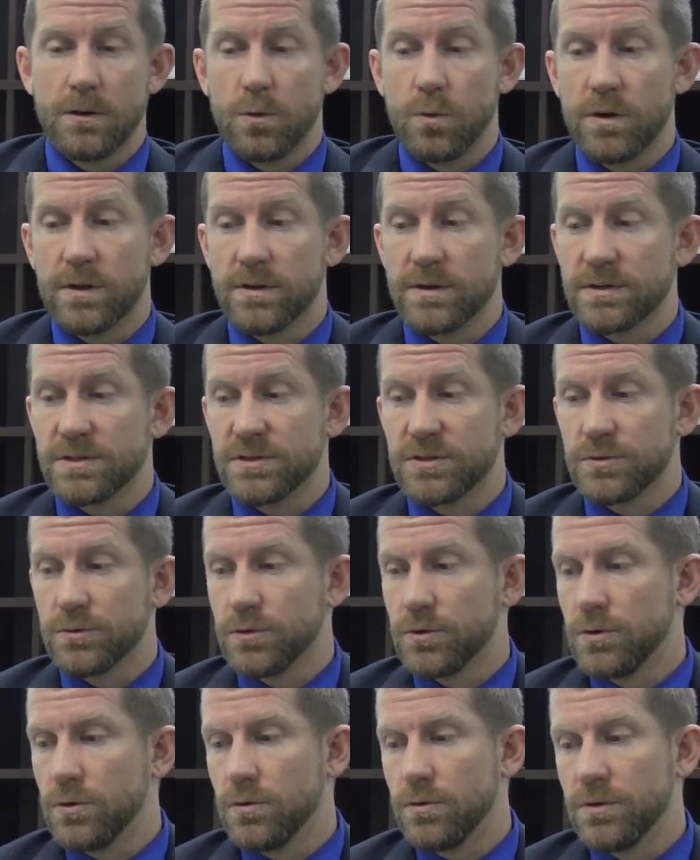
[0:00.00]
whether it's
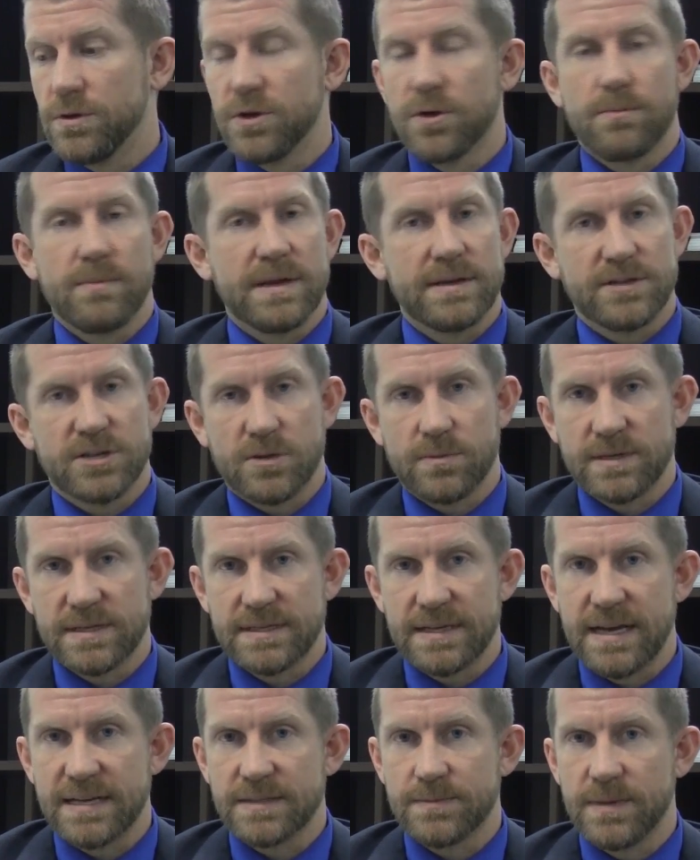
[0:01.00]
through your midterm
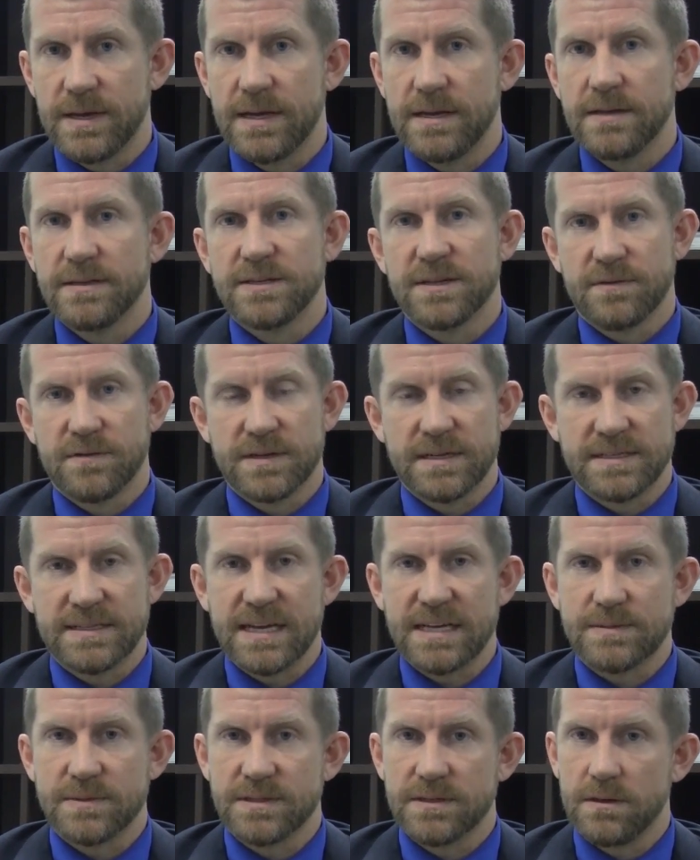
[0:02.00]
assessment, different
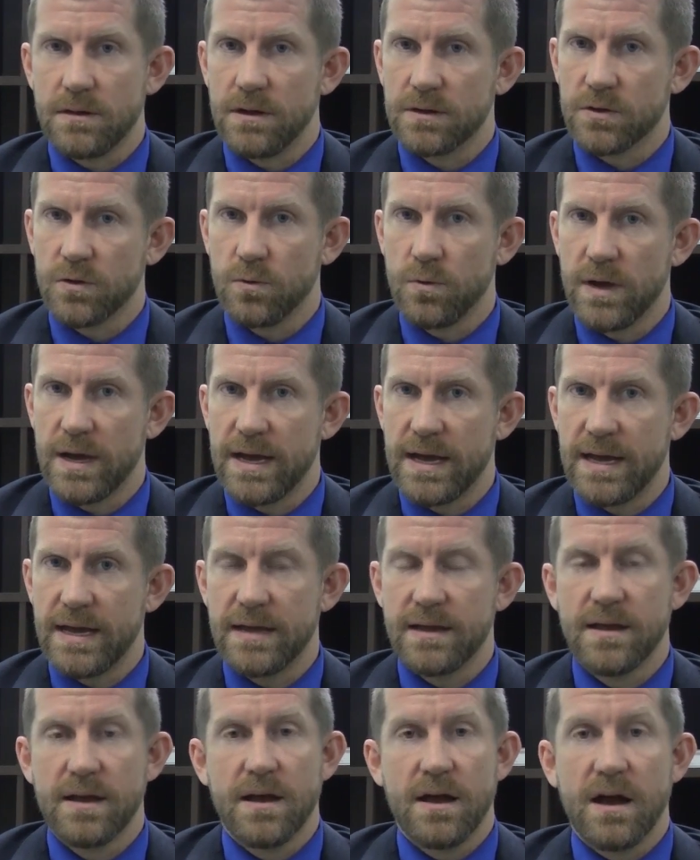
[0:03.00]
assessments along the
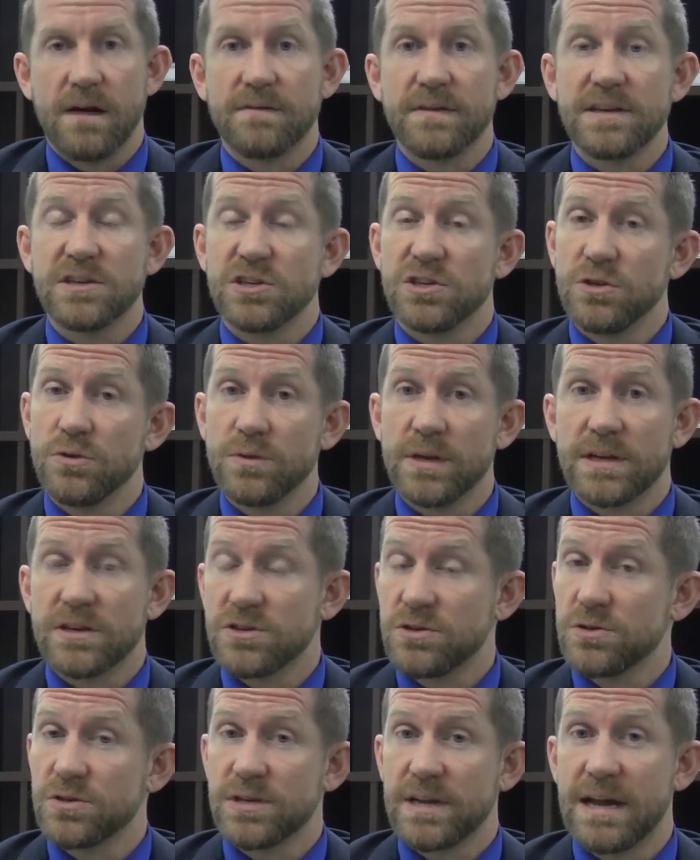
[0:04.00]
way of each
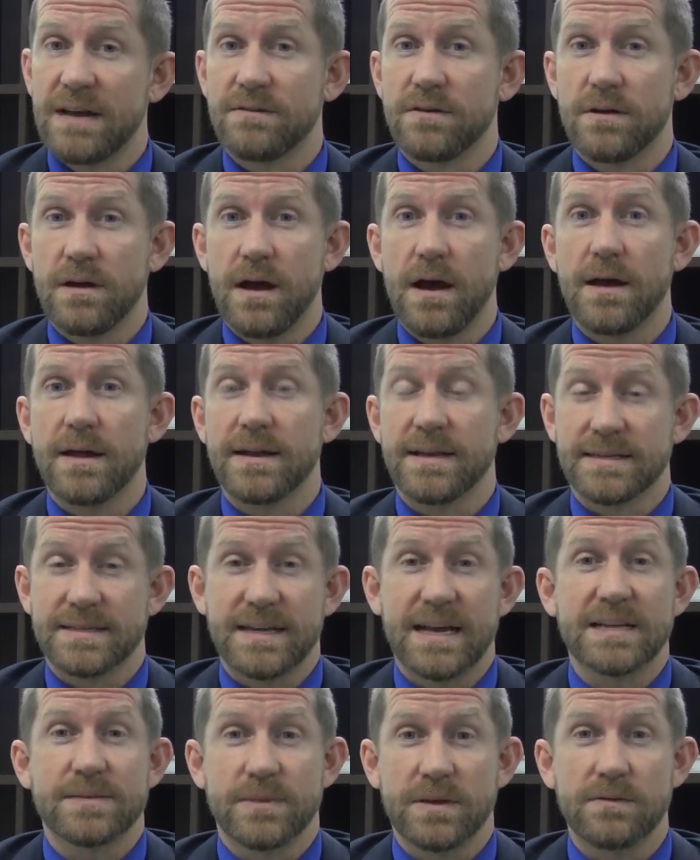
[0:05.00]
unit. You should have an
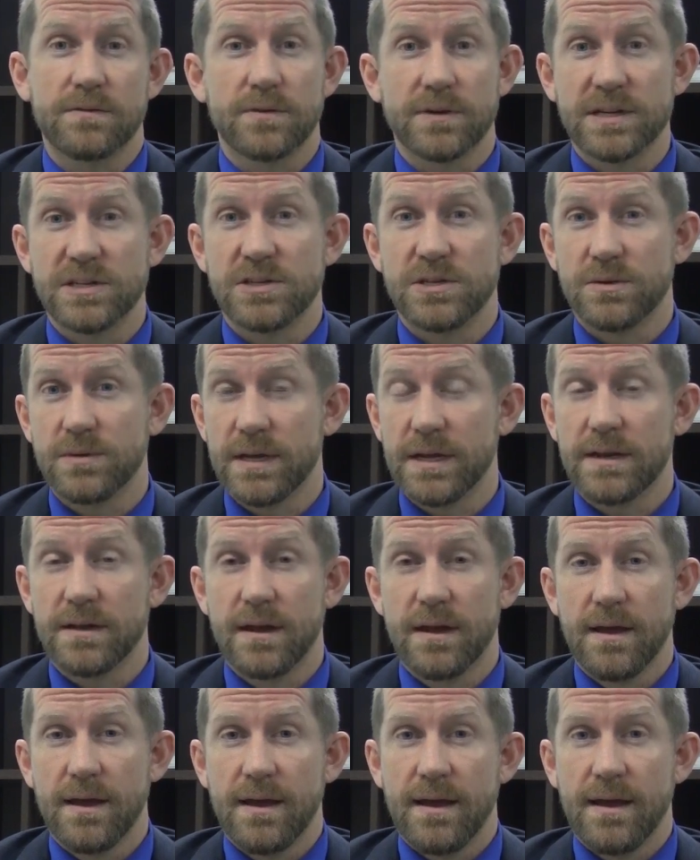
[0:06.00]
assessment for each unit.